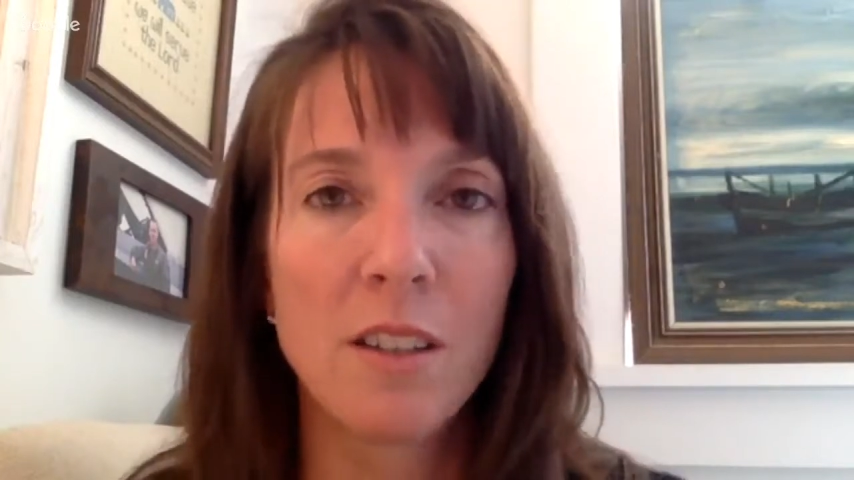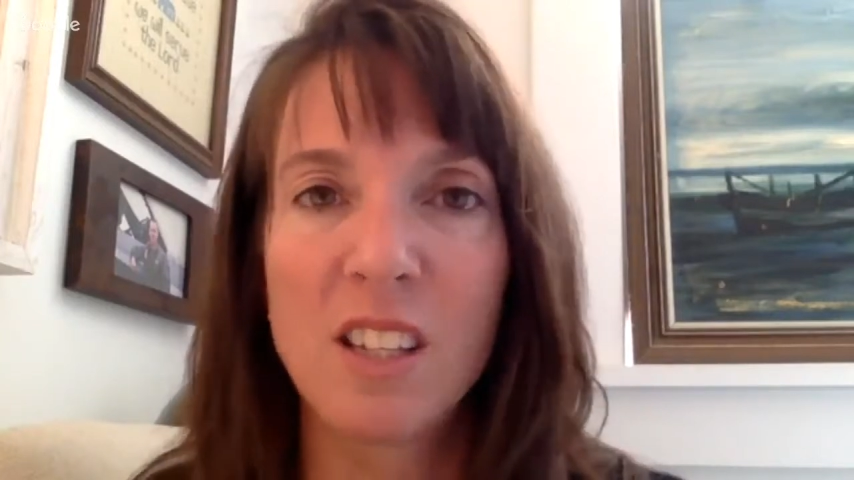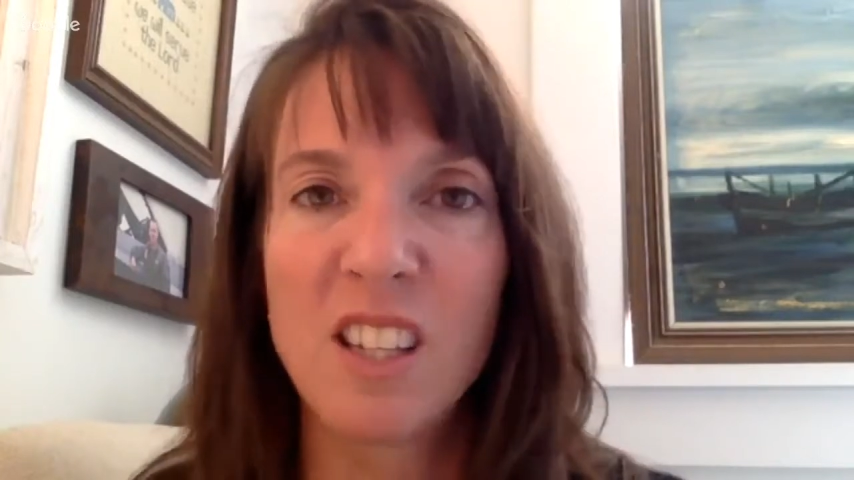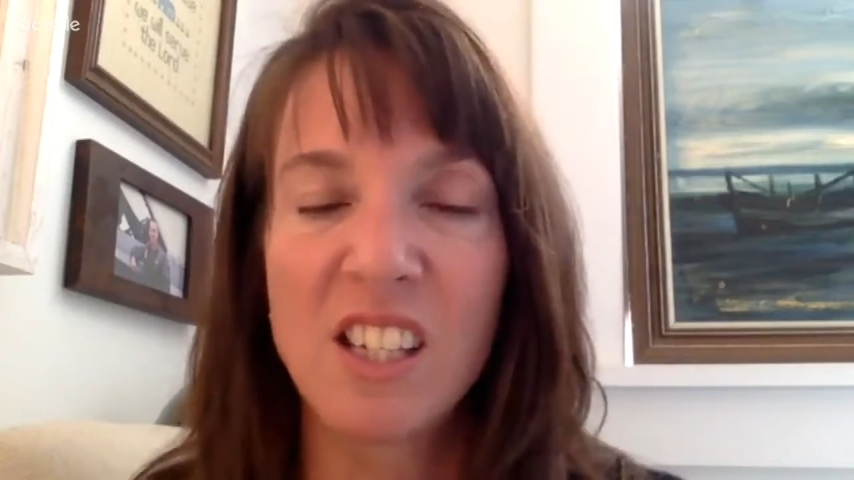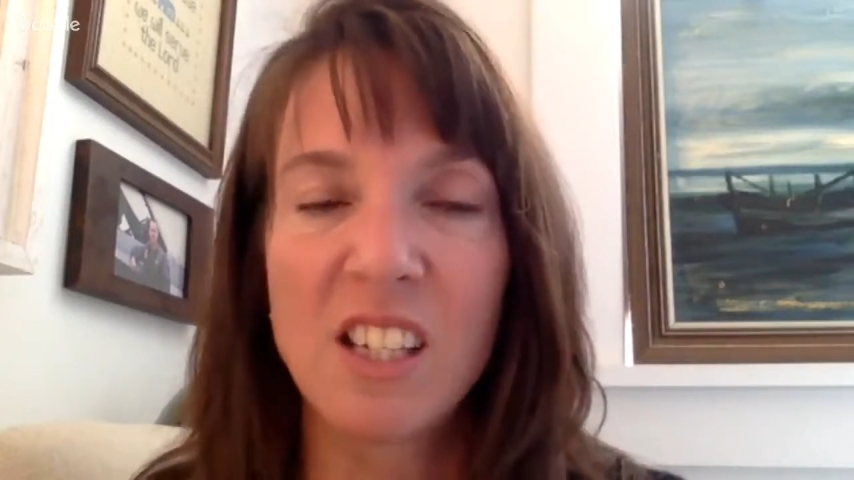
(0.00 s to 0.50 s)

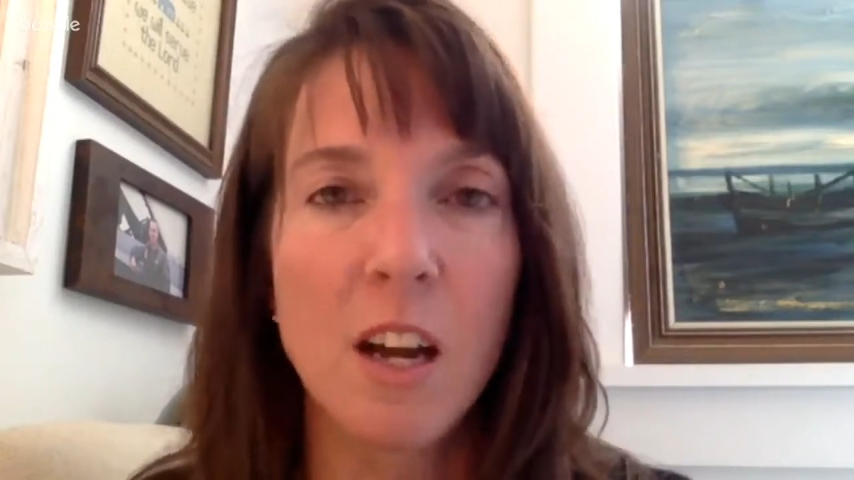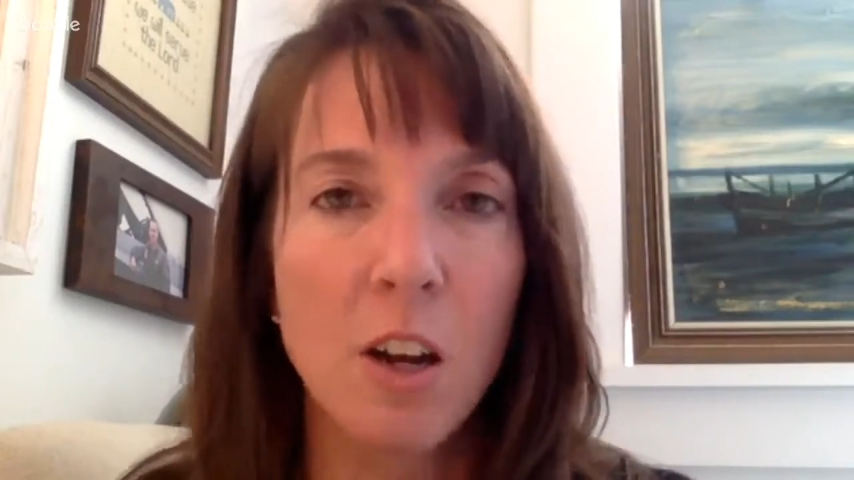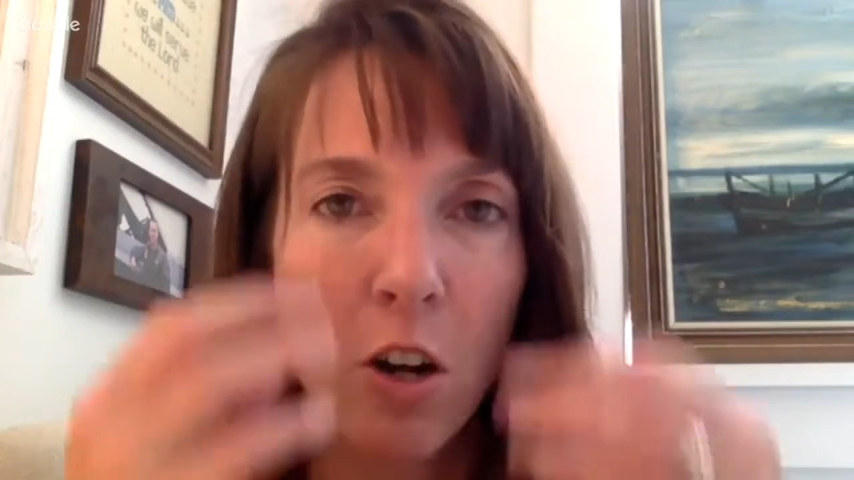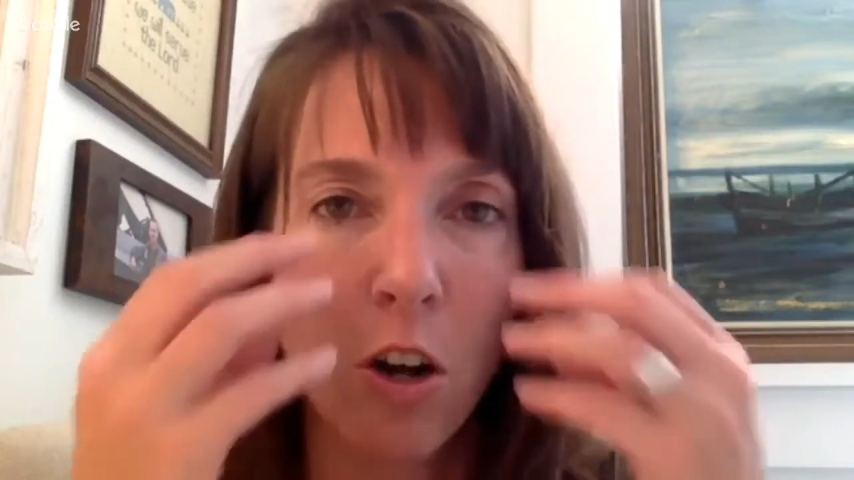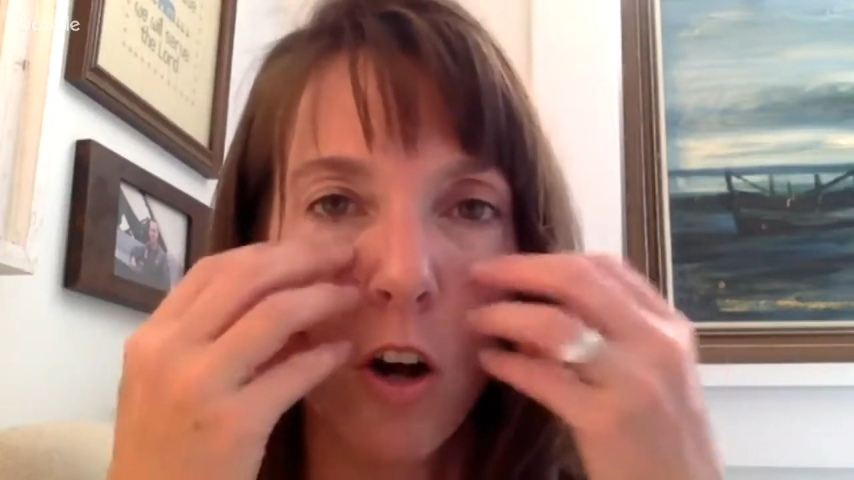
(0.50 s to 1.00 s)

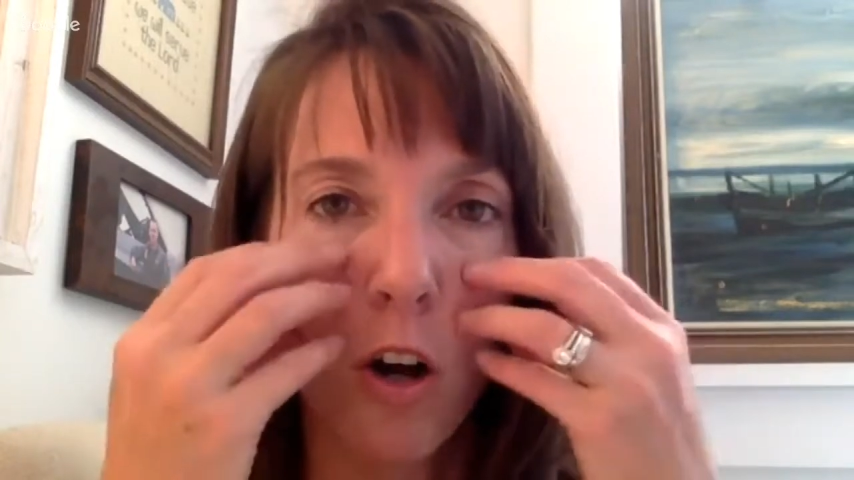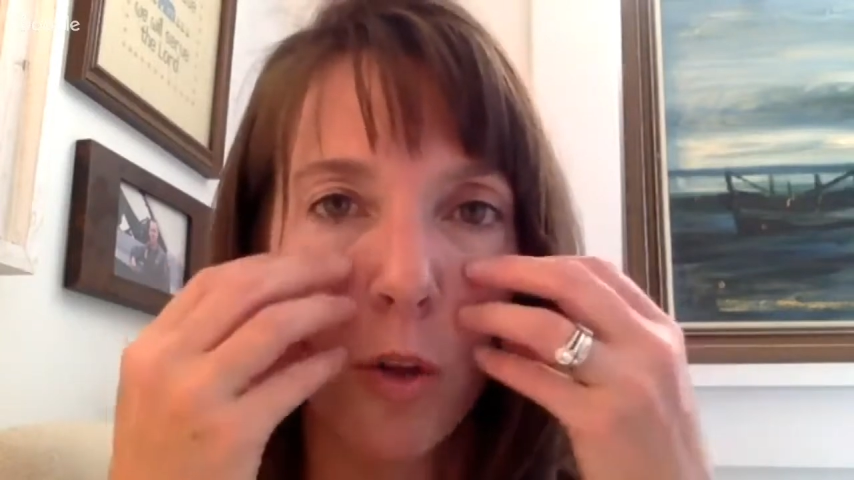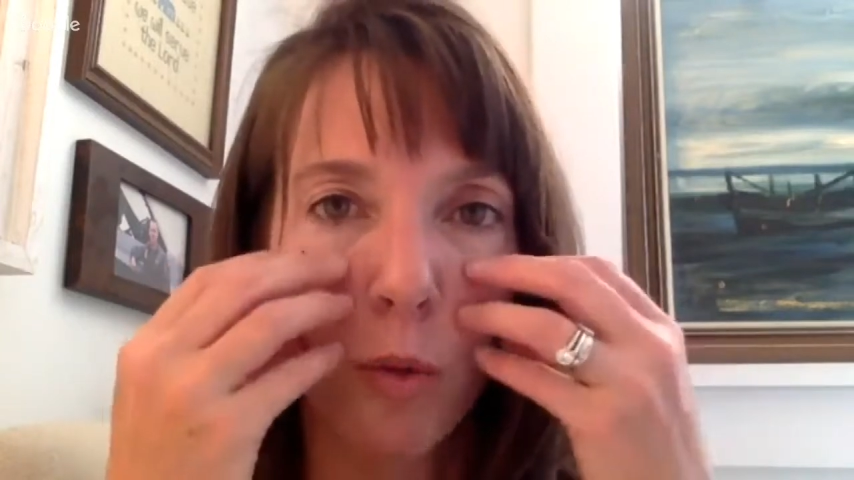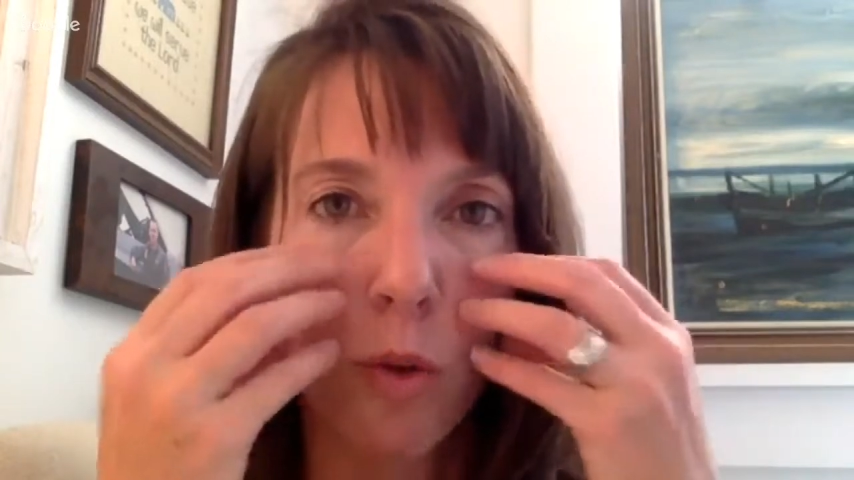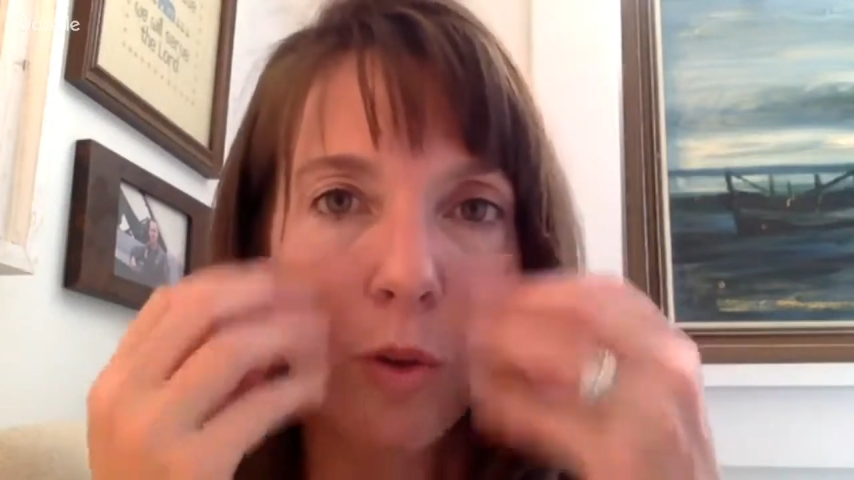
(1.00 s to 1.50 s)
stuck all through